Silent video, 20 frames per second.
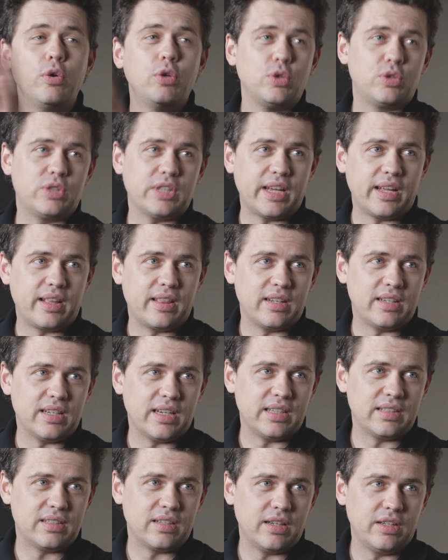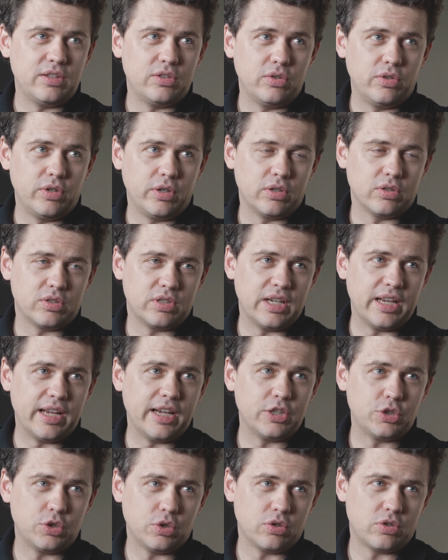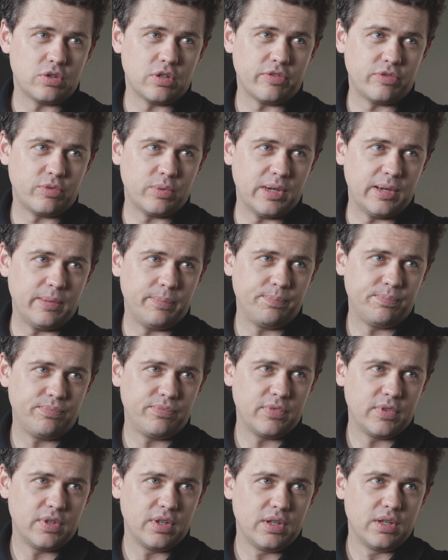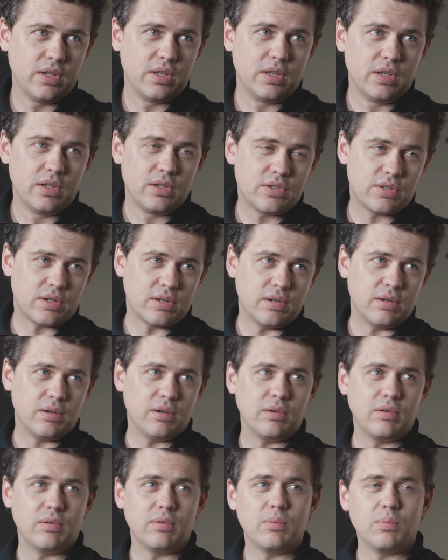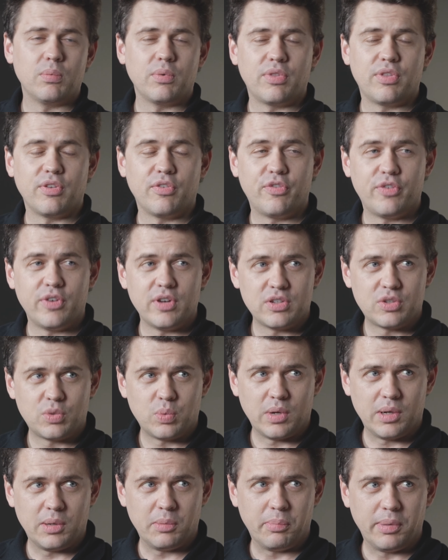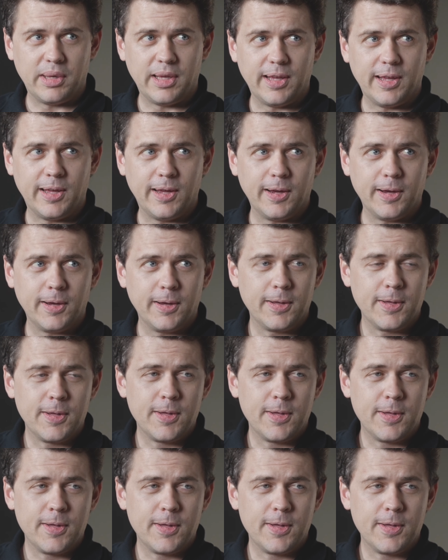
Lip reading: you take the data into reconciliation software. So with the first one being